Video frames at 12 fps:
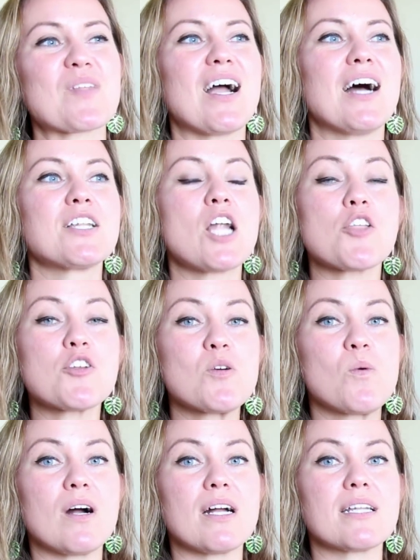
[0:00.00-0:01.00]
Another
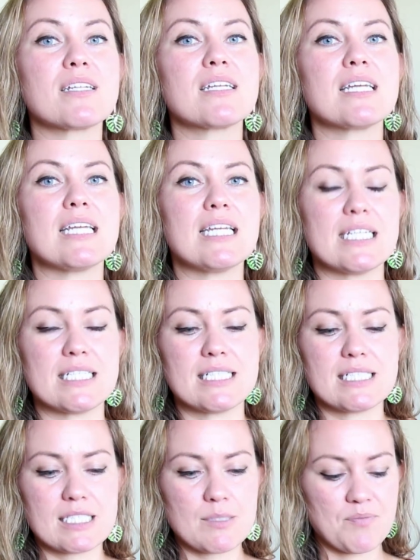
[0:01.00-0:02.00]
one
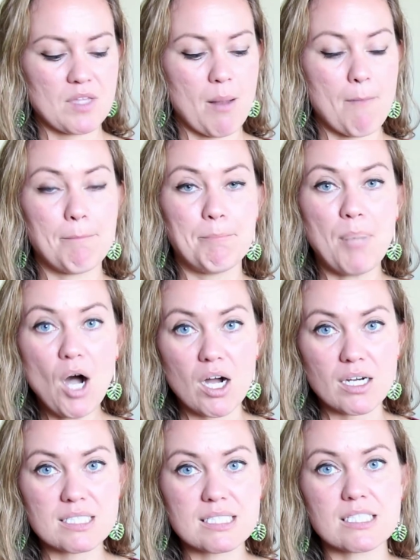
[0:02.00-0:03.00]
is
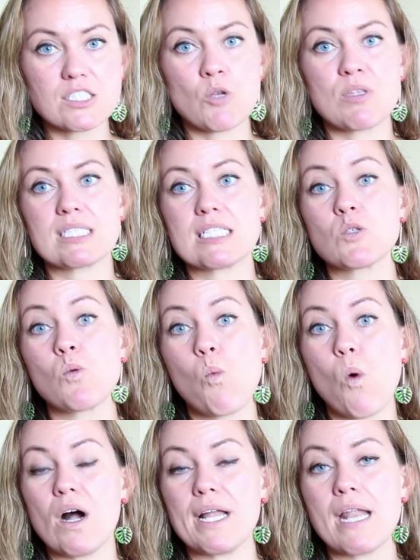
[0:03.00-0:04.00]
bucks. So this is
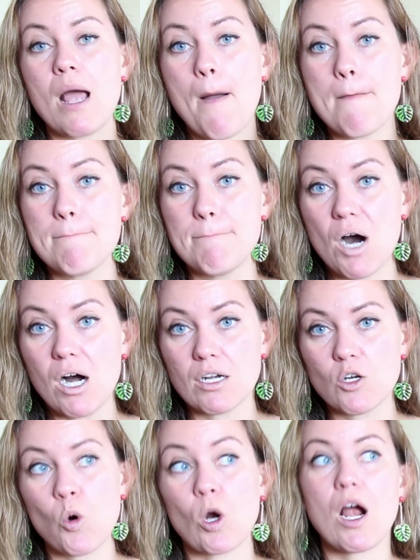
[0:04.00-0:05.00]
$1
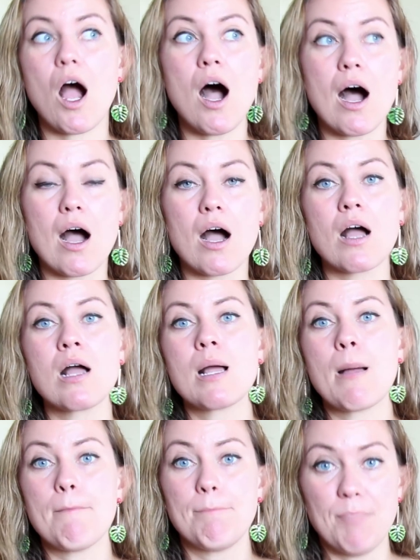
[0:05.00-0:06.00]
or a
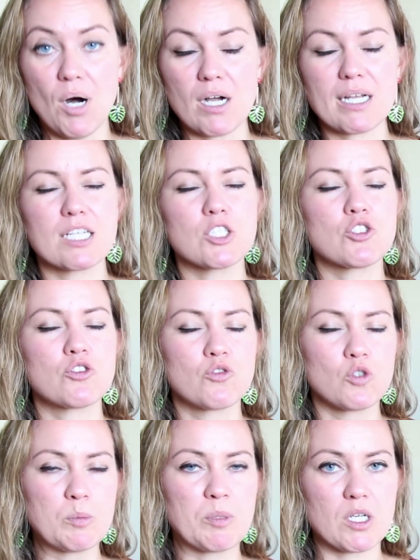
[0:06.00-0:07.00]
buck.
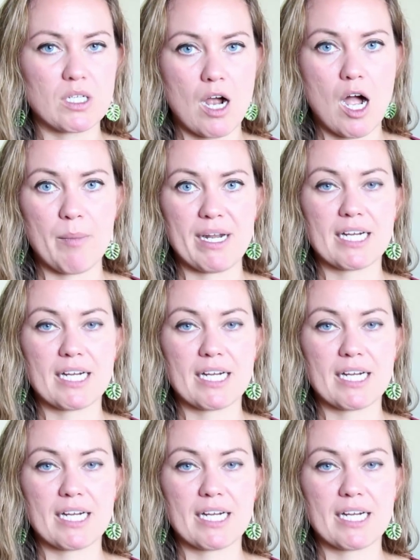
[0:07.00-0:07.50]
Super common.